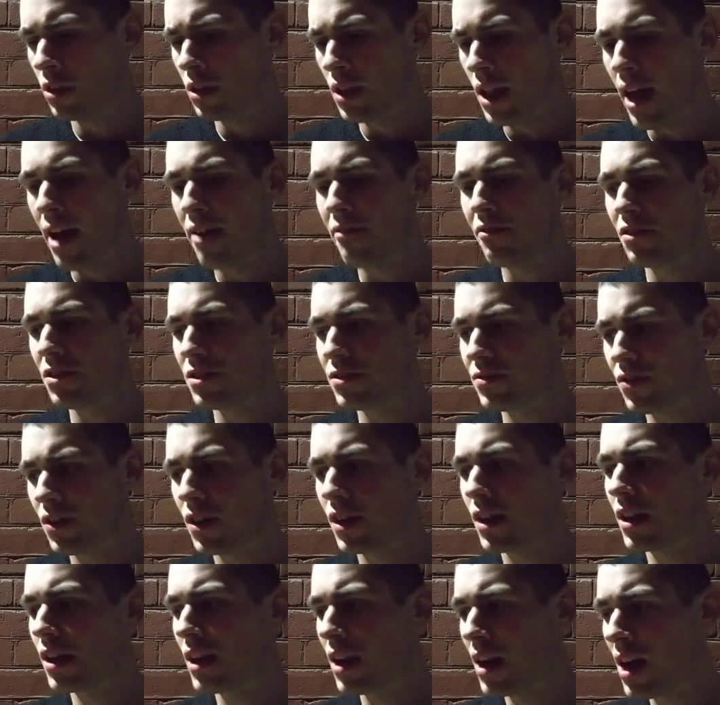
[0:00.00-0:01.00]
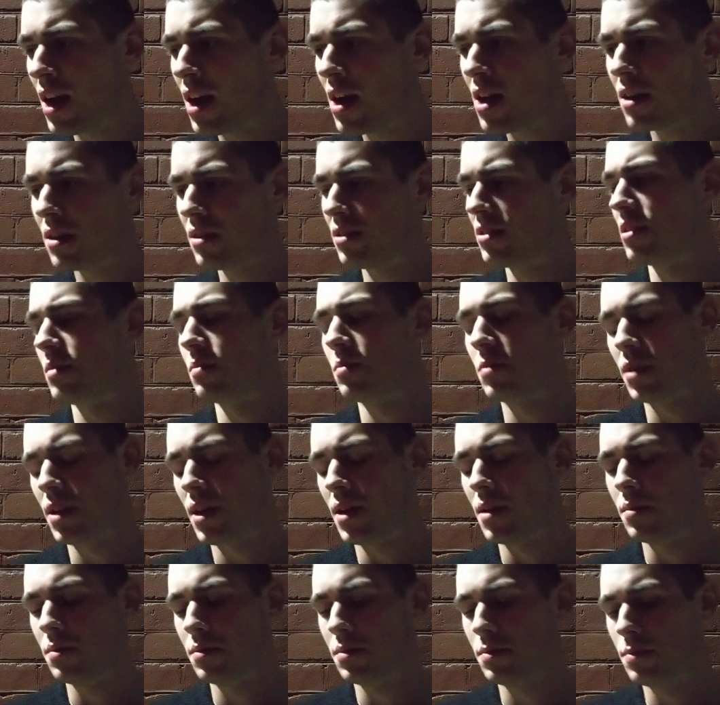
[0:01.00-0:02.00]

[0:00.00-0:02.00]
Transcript: Life is fucking hard sometimes,